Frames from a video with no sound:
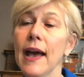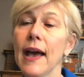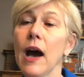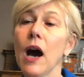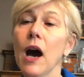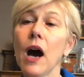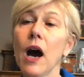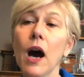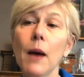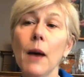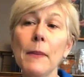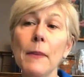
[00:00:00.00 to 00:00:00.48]

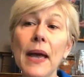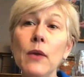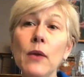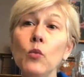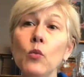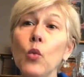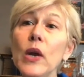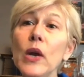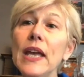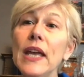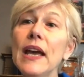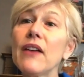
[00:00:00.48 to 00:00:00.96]
And
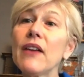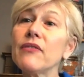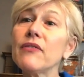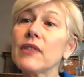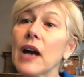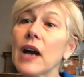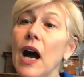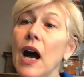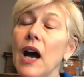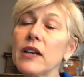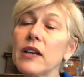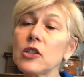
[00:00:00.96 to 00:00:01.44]
we have
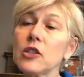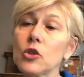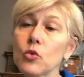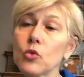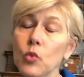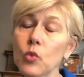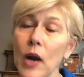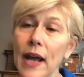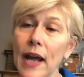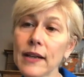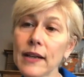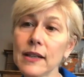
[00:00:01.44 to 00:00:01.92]
got to
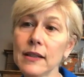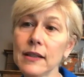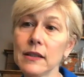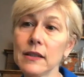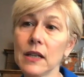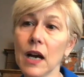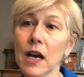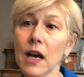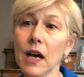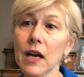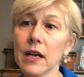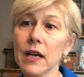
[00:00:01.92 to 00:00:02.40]

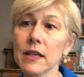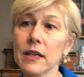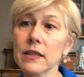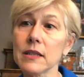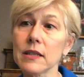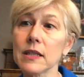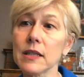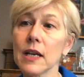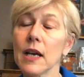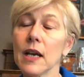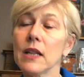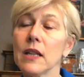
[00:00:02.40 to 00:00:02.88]

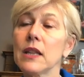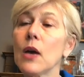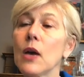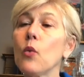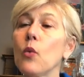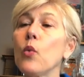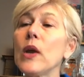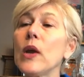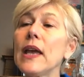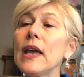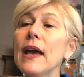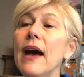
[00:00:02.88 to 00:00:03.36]
recognize that
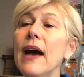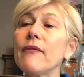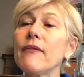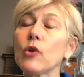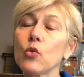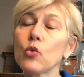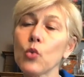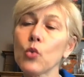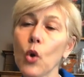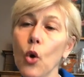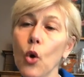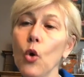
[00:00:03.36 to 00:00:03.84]
we have a
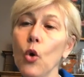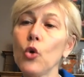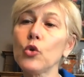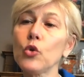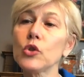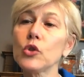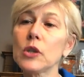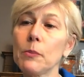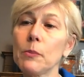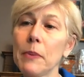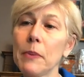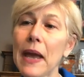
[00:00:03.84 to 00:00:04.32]
role
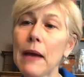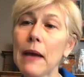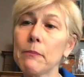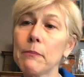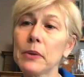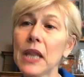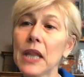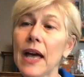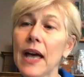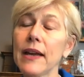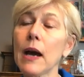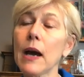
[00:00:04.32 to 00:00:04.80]
to
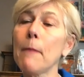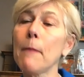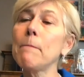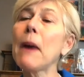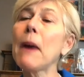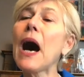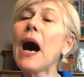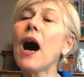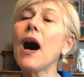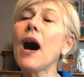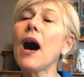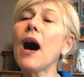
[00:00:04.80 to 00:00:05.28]
play, a
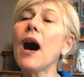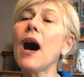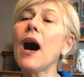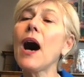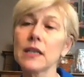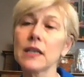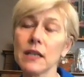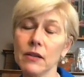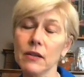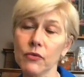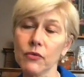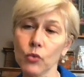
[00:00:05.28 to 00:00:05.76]

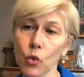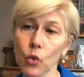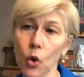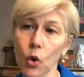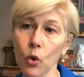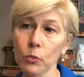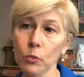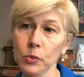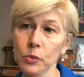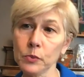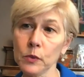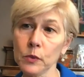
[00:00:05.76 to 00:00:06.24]
positive
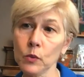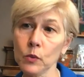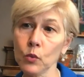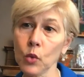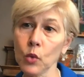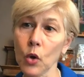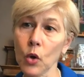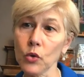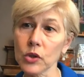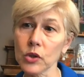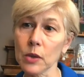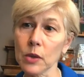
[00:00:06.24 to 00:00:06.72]

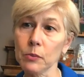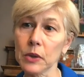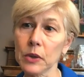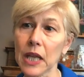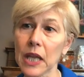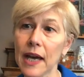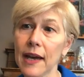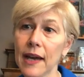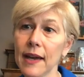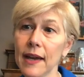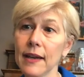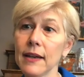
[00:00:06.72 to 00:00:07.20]
role to
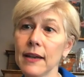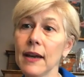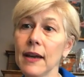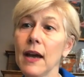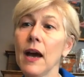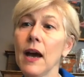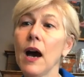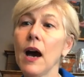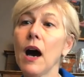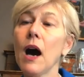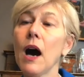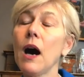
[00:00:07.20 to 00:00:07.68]
play
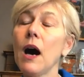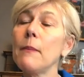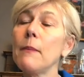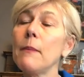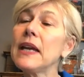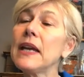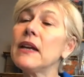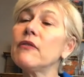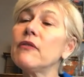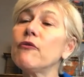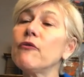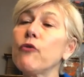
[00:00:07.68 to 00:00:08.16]

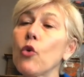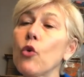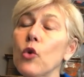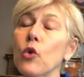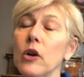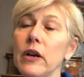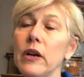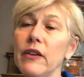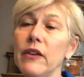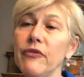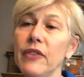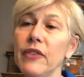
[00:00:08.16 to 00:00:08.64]
in
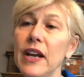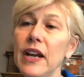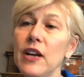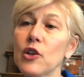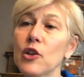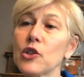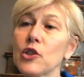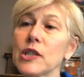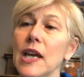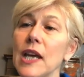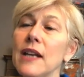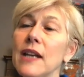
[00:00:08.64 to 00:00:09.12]
foreign
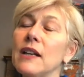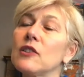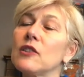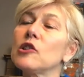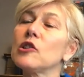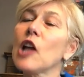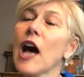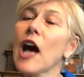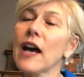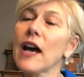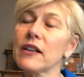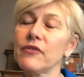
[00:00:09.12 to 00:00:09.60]
affairs, and a
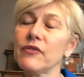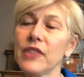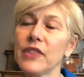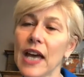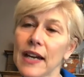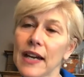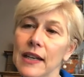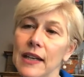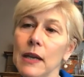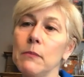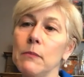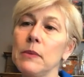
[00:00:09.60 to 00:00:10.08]
lot of
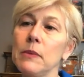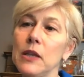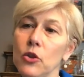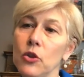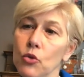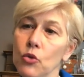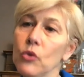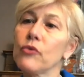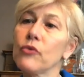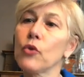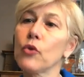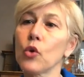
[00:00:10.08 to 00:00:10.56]
that can be
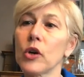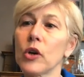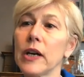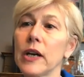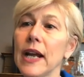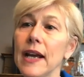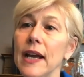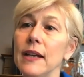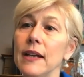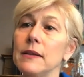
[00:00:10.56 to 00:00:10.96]
through foreign aid.